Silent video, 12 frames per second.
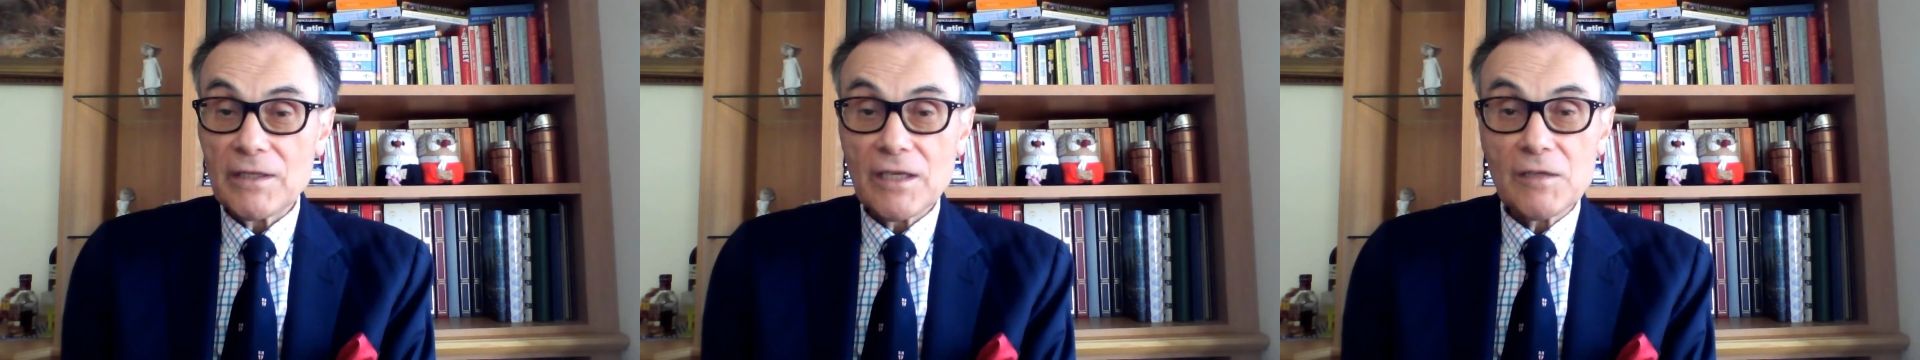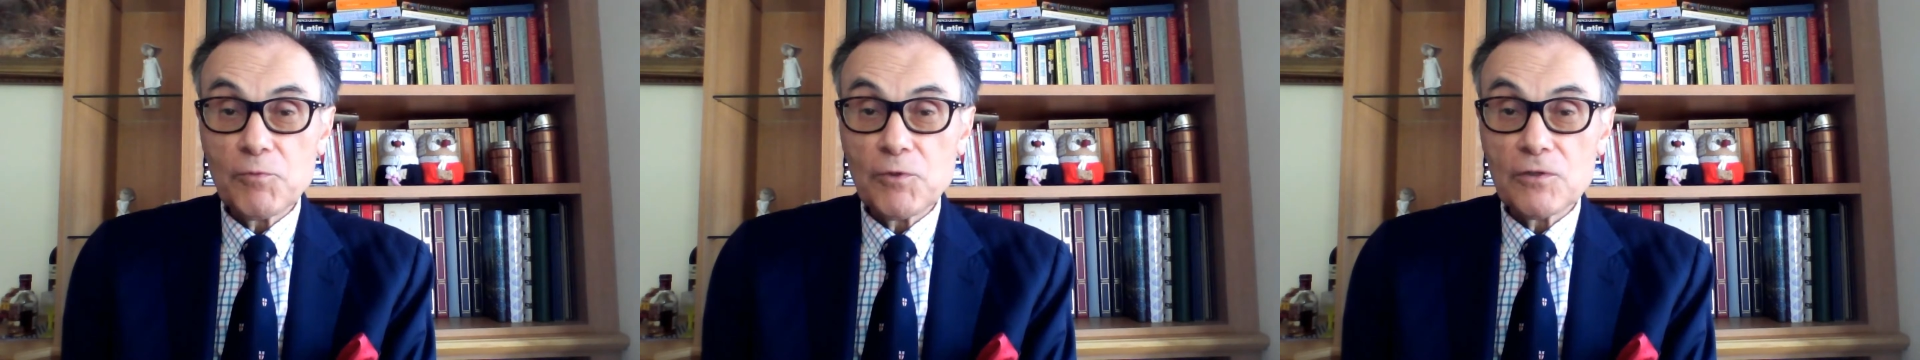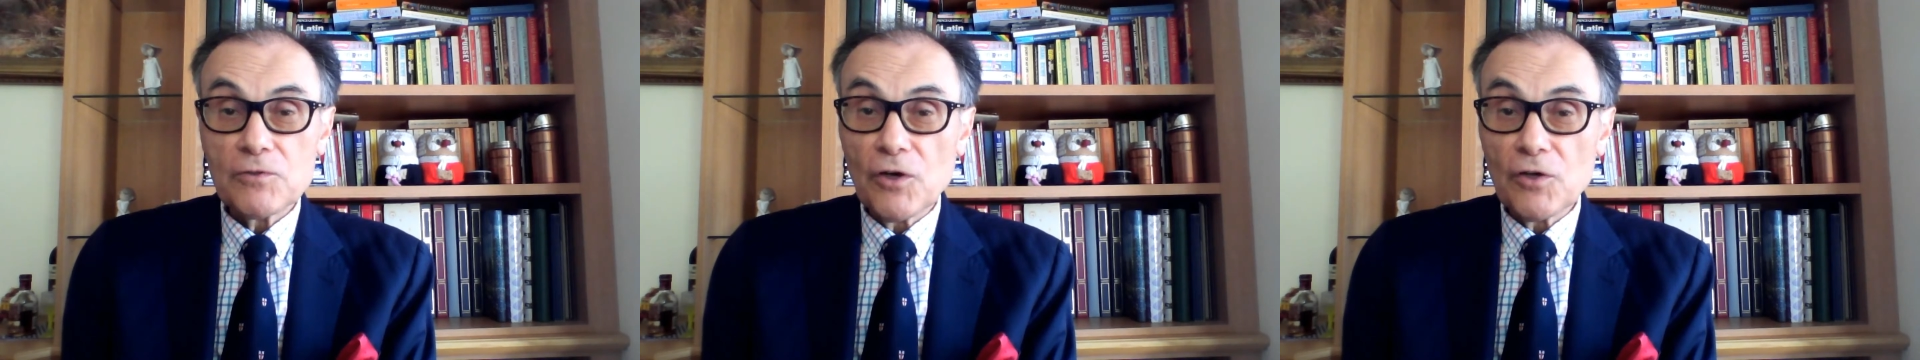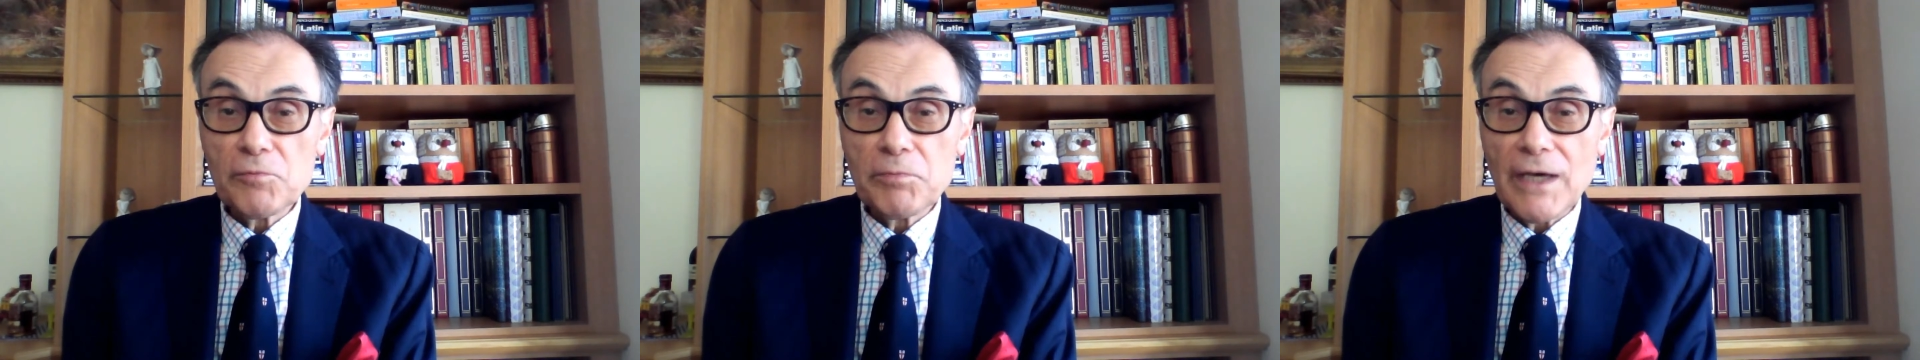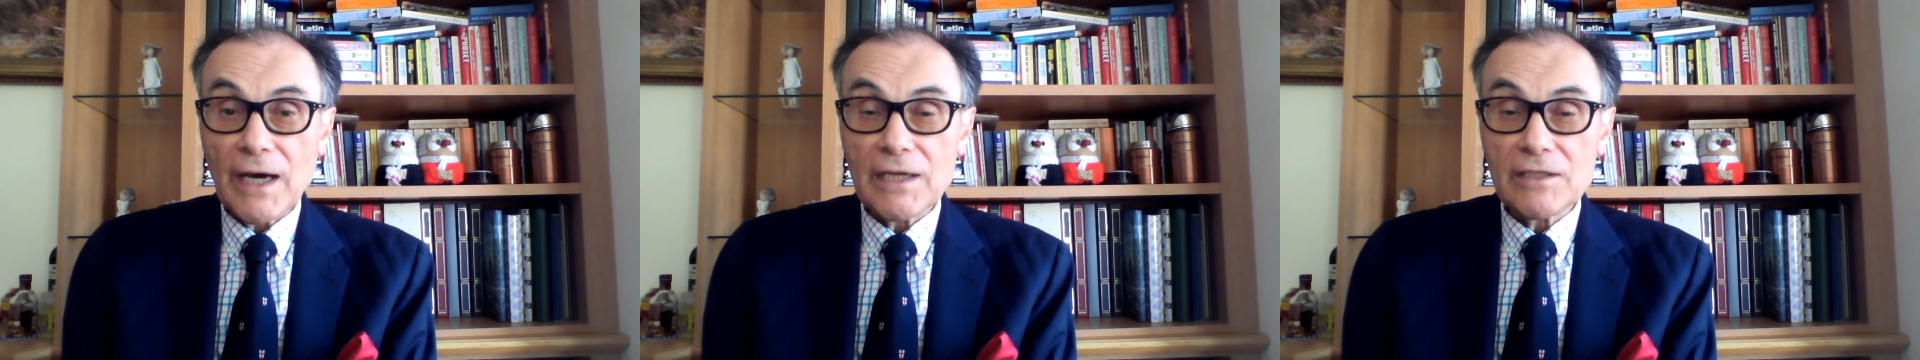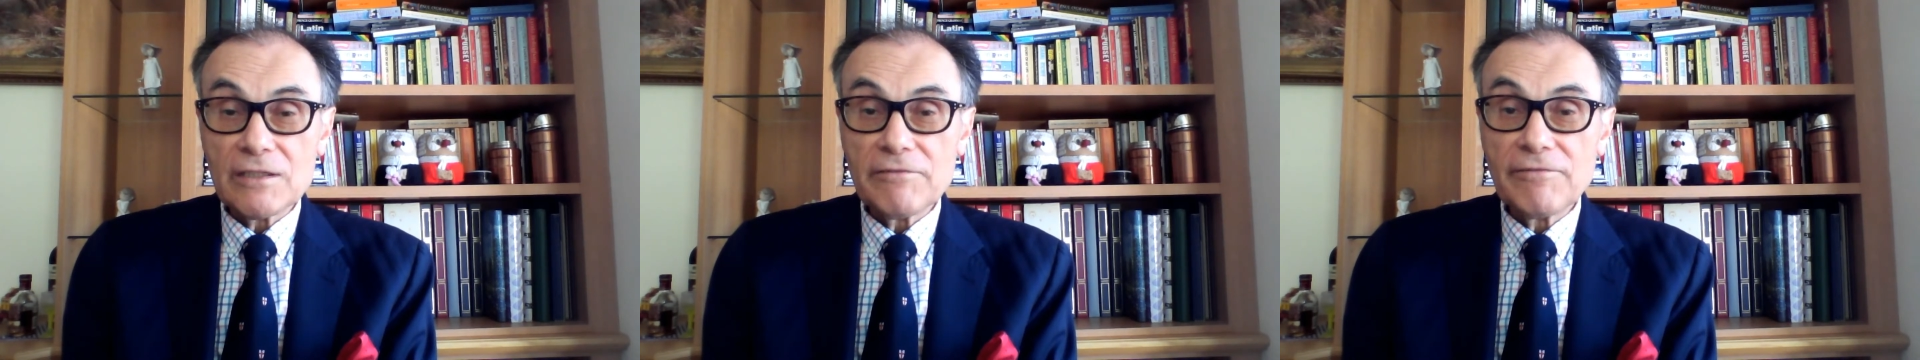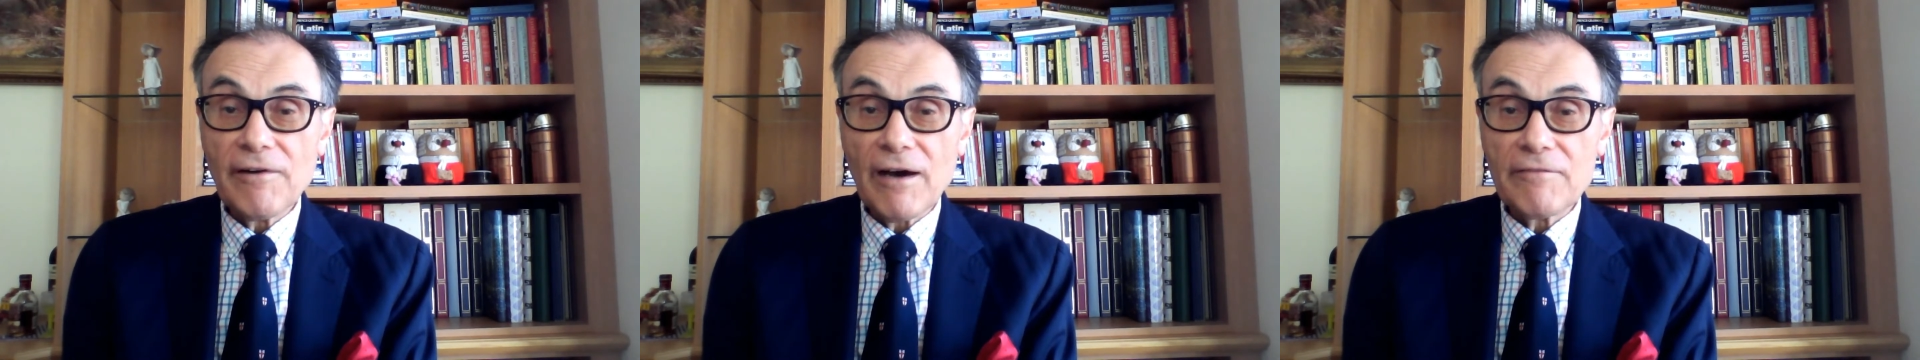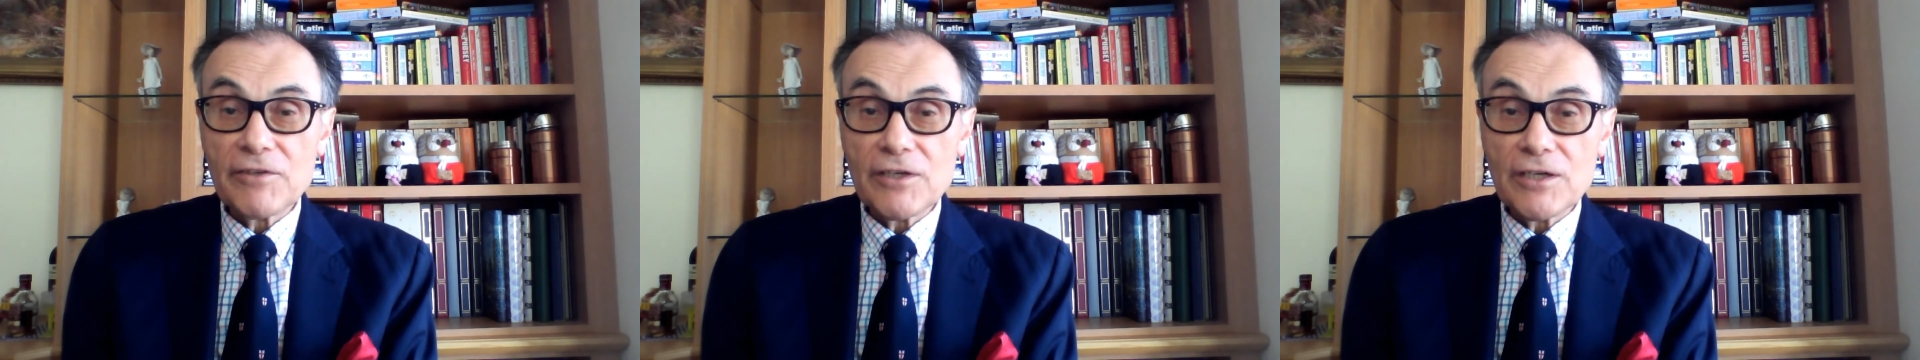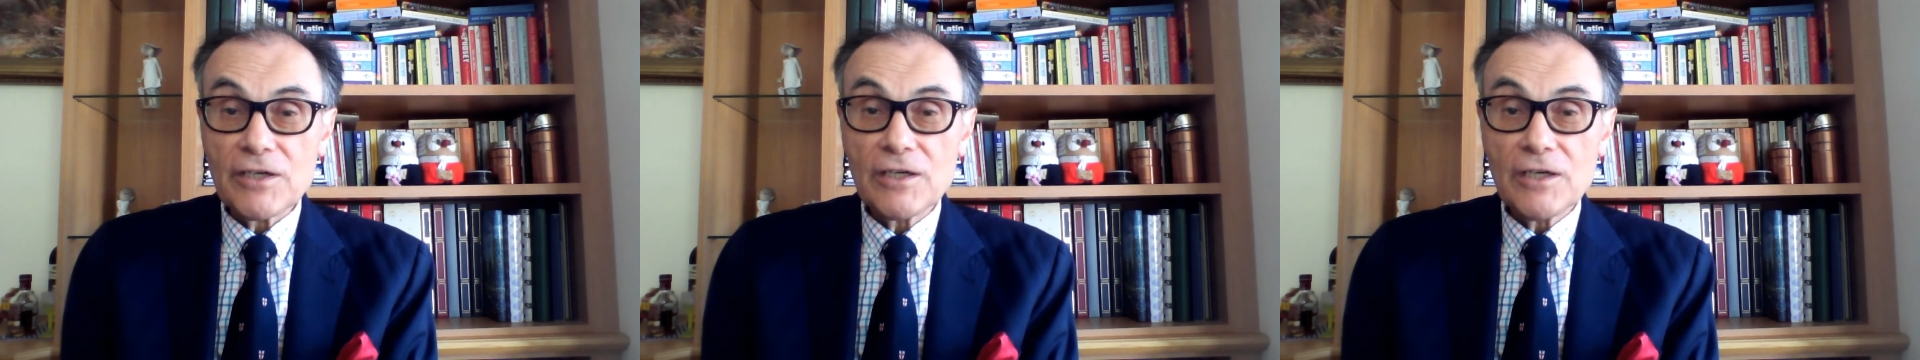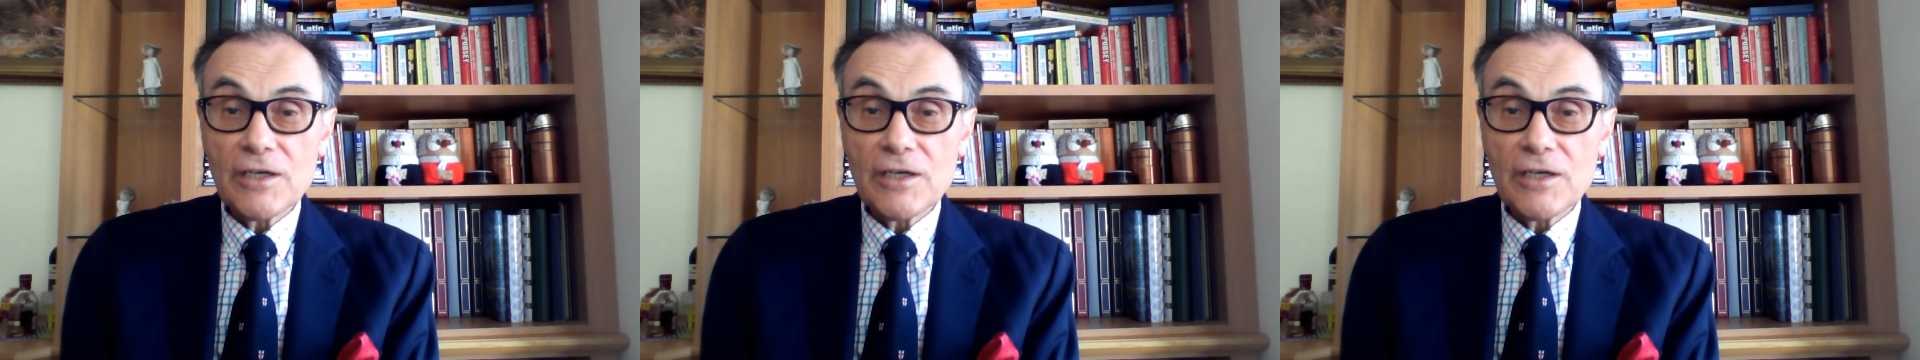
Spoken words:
it will not be under the 5-year